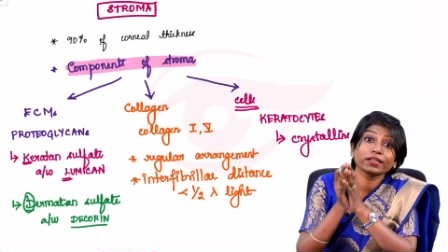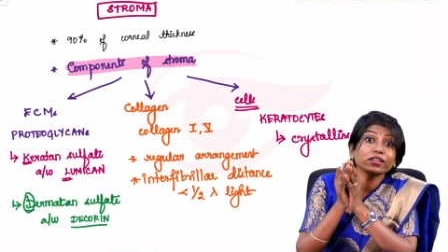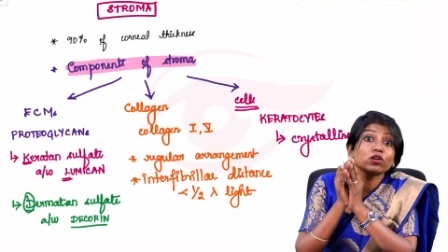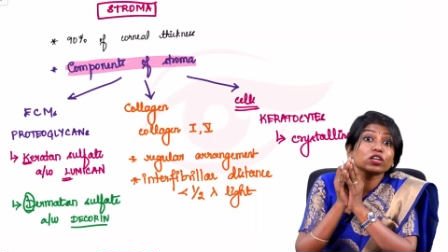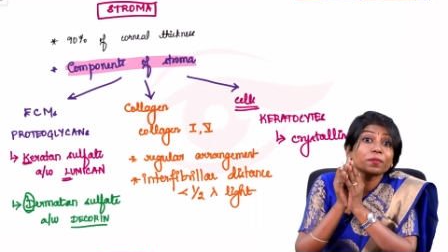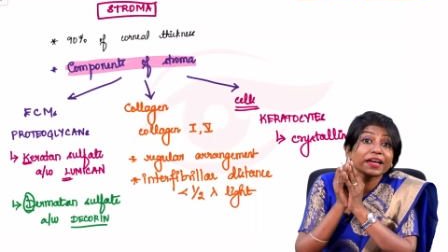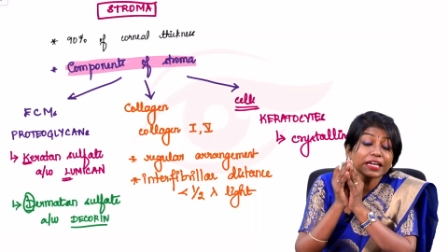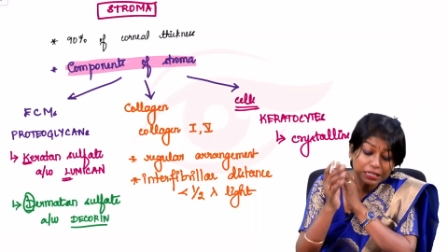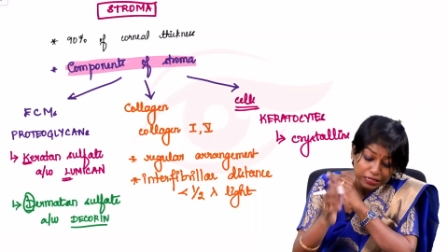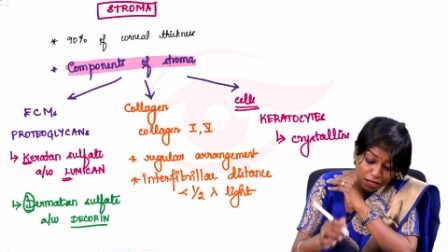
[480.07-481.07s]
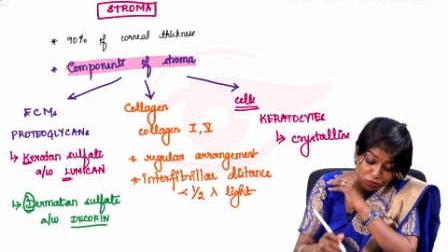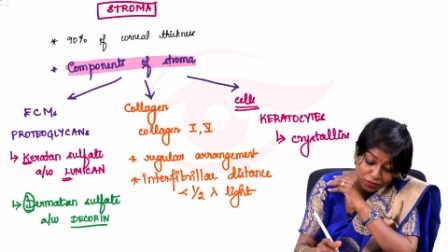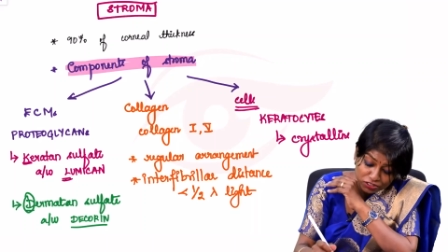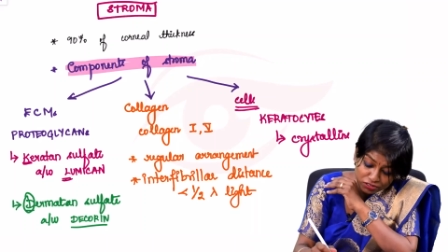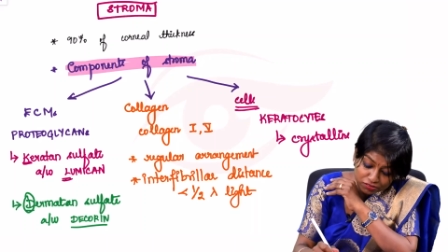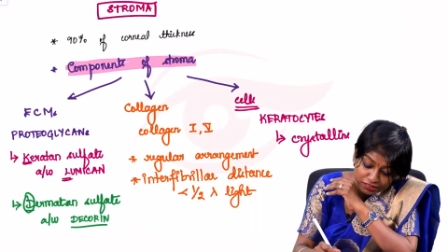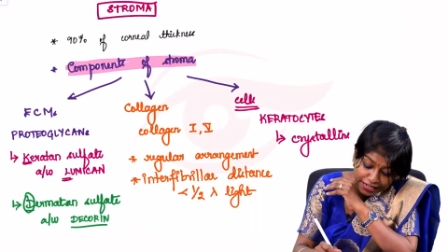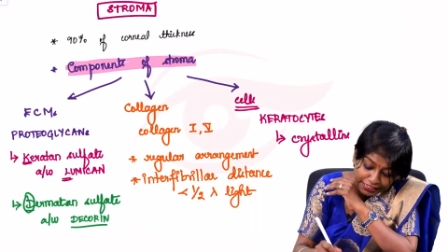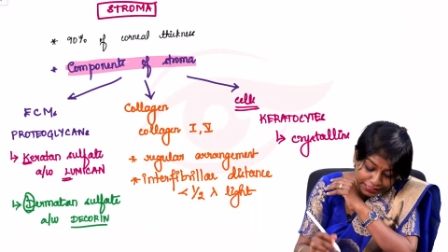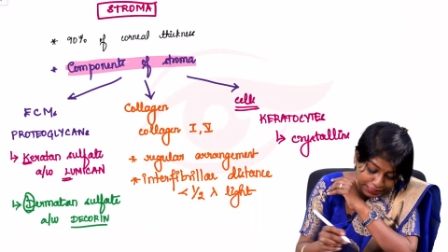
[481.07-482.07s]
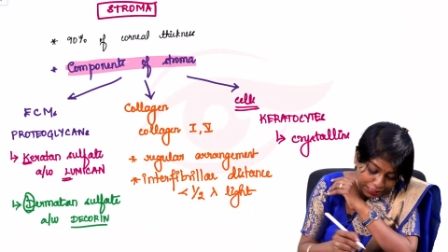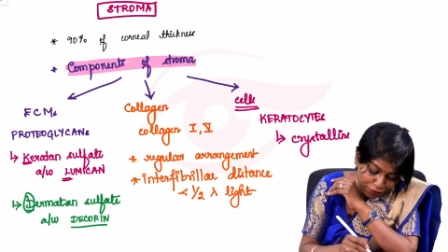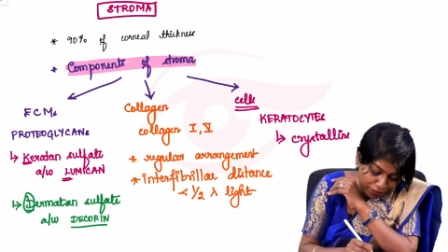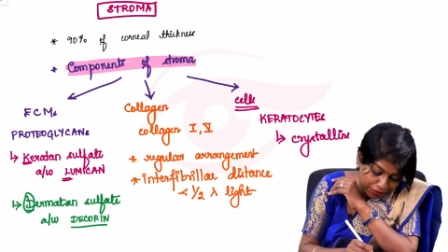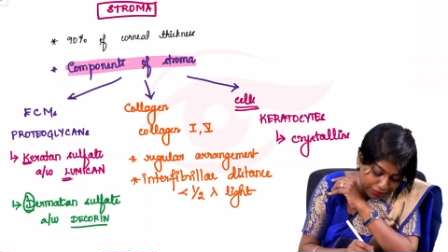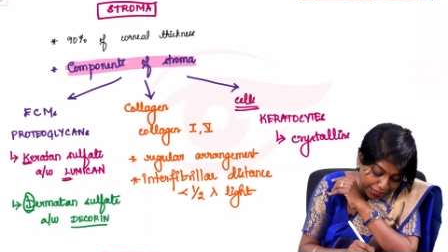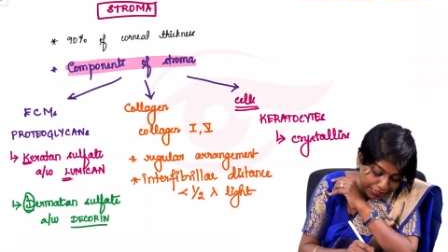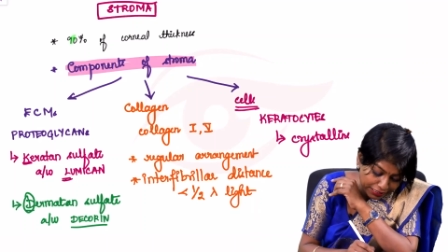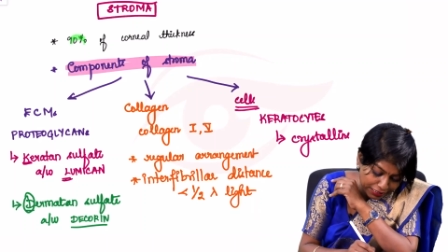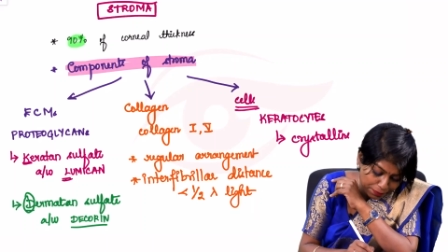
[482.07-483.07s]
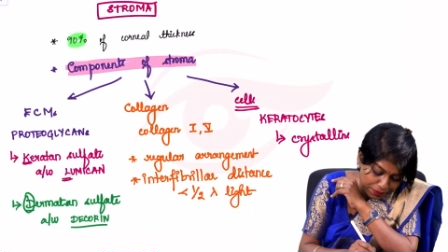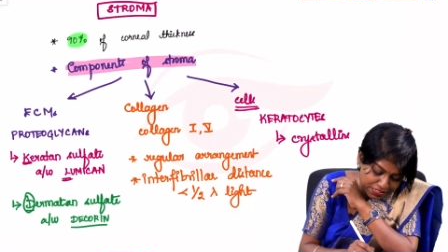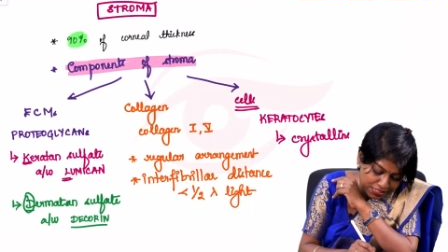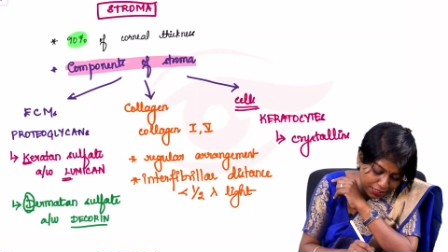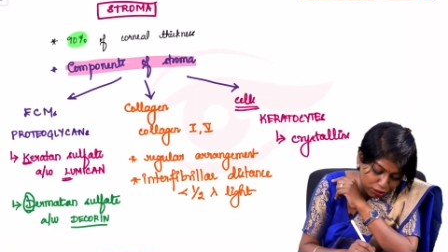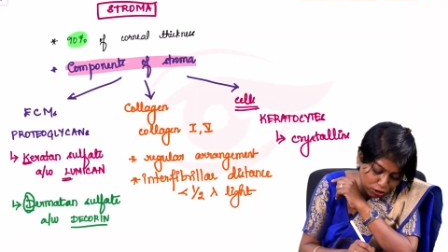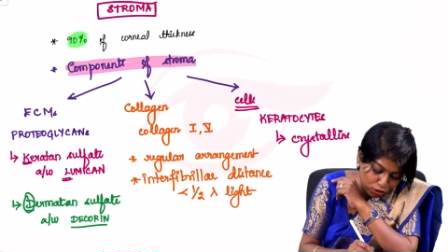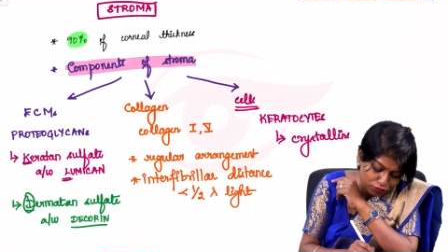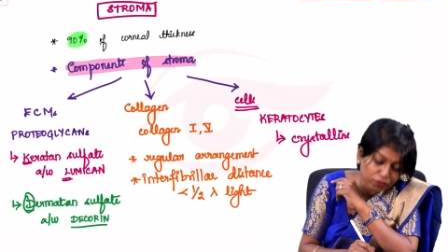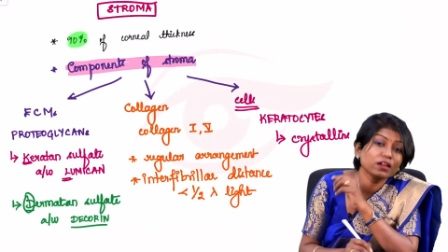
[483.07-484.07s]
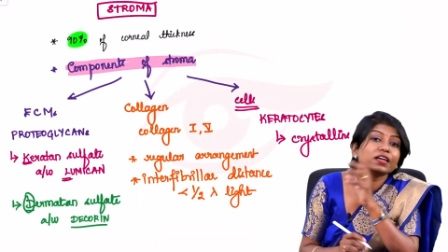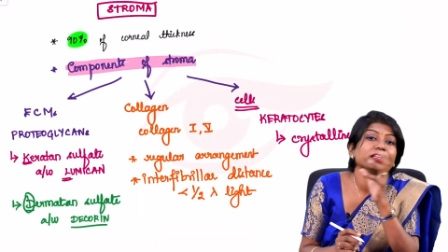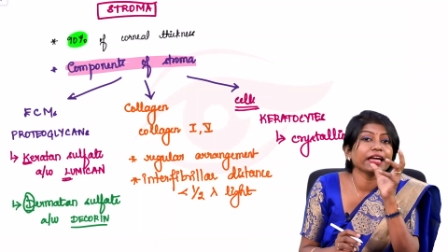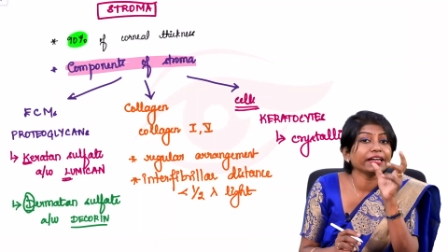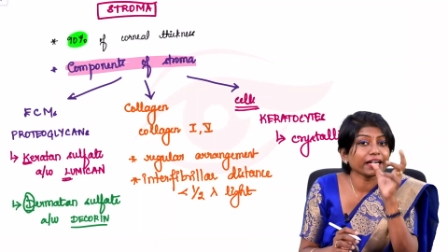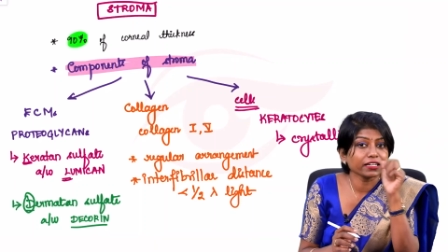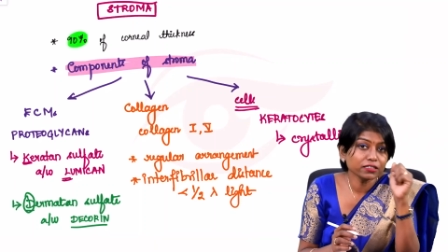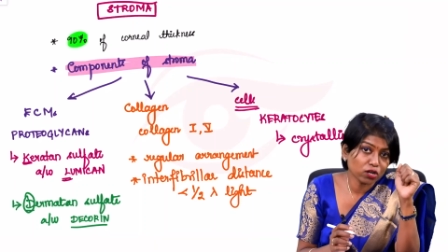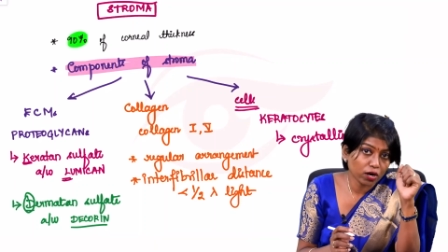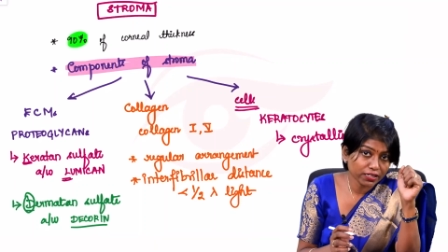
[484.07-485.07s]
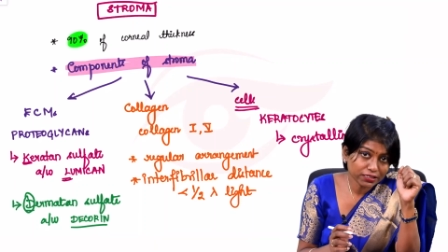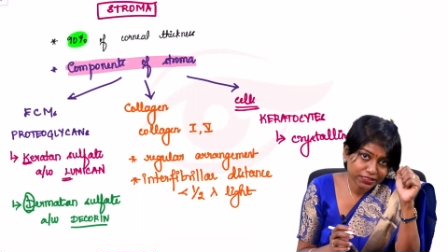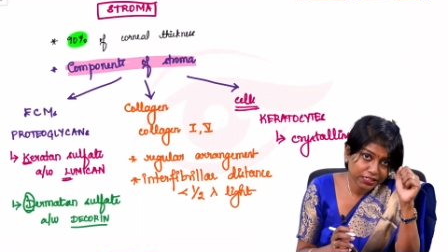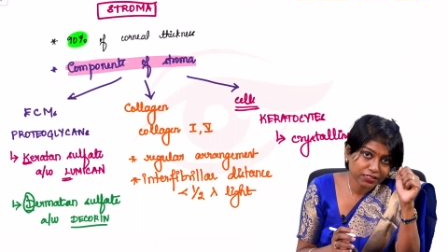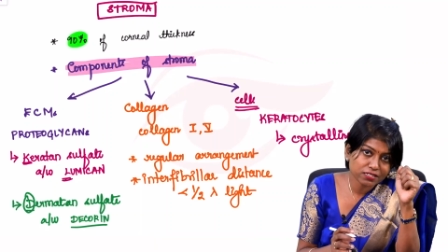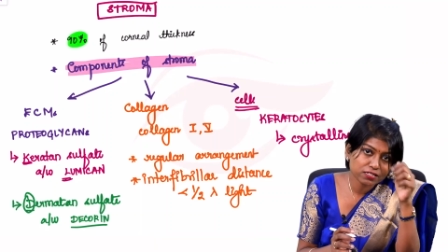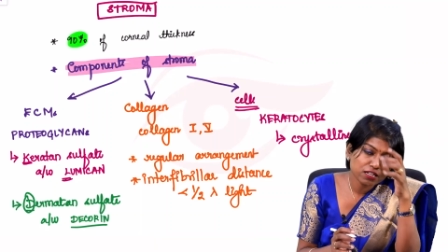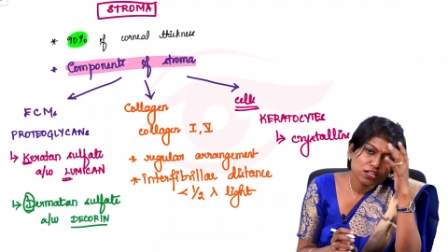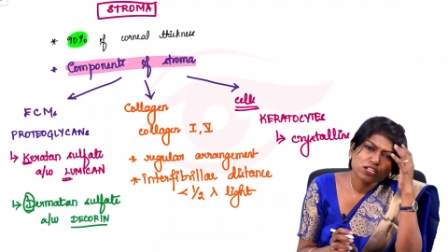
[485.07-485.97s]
cornea, occupying how much? 90% of the entire corneal thickness.